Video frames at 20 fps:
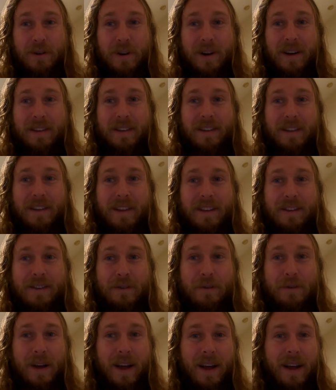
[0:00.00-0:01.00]
drugs
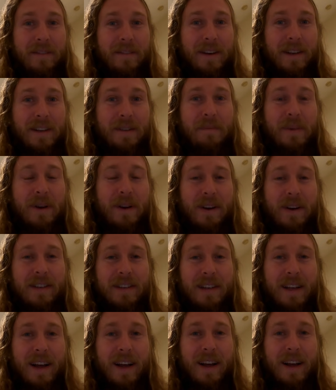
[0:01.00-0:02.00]
unless you have an
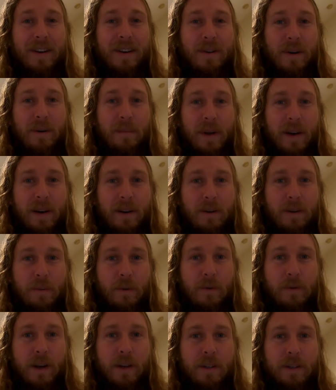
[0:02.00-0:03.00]
experienced guide or a
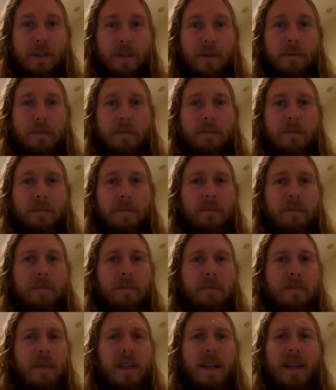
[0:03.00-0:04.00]
medical professional.
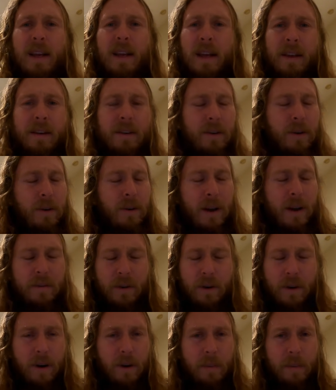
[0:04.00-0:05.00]
And don't
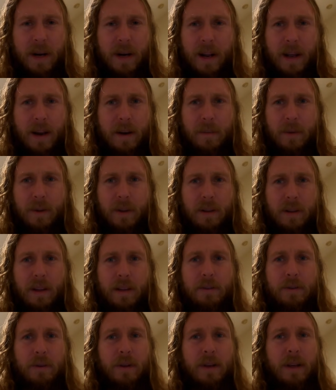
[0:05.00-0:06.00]
ever harm an animal
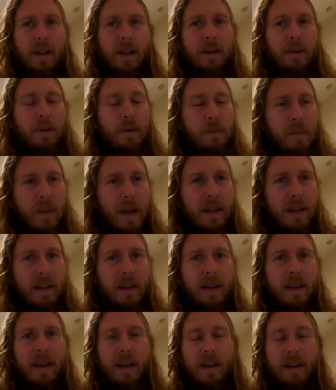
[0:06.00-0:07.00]
unless you kill it
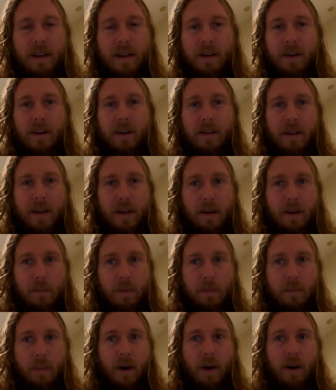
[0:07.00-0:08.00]
humanely and eat all the
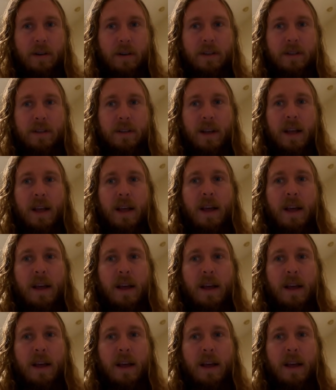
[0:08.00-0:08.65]
edible parts.